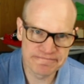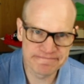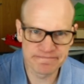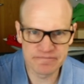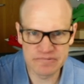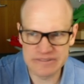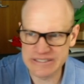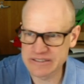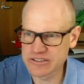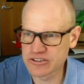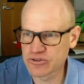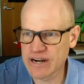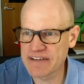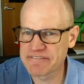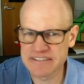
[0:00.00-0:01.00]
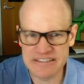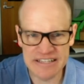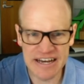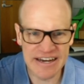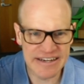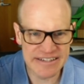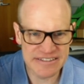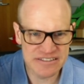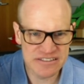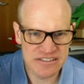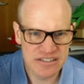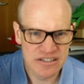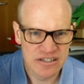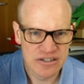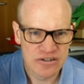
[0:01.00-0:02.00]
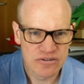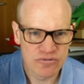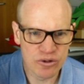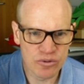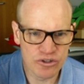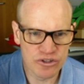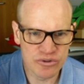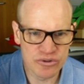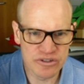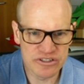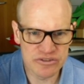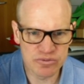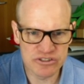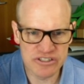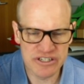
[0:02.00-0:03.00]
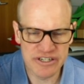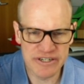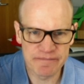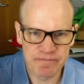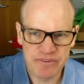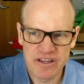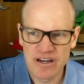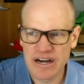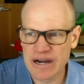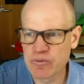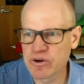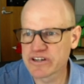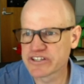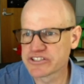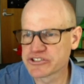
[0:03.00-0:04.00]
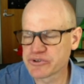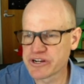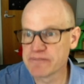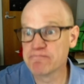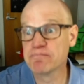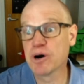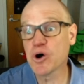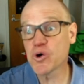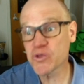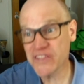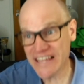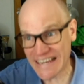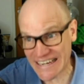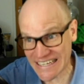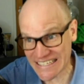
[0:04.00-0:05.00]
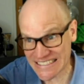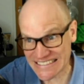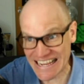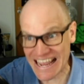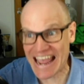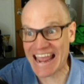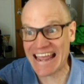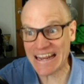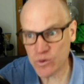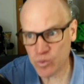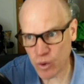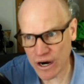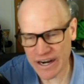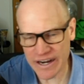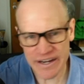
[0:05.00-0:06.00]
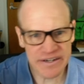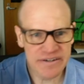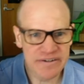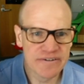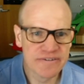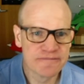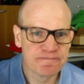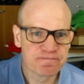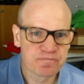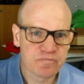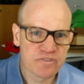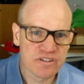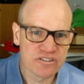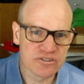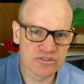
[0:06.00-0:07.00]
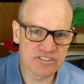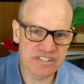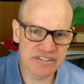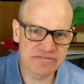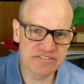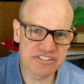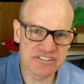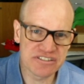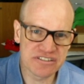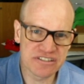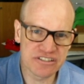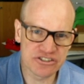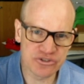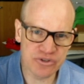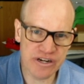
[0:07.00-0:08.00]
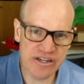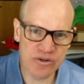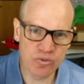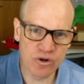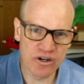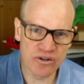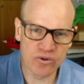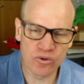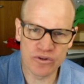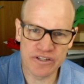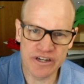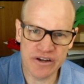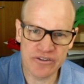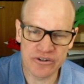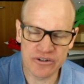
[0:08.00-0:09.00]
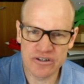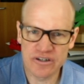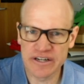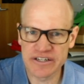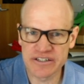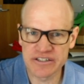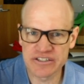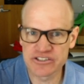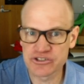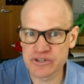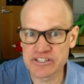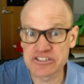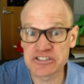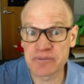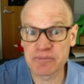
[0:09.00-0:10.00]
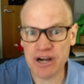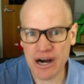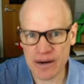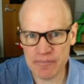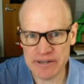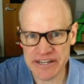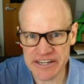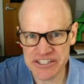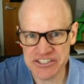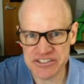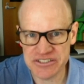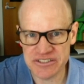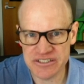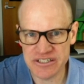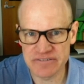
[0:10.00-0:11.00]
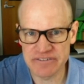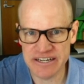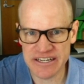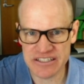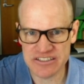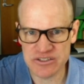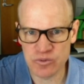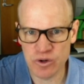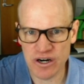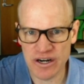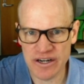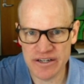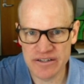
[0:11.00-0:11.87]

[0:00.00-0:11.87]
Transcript: like graphing lines, what we're doing is we're saying, I want to constrain both x and y. So instead of just constraining one or the other, I'm going to constrain some combination of x and y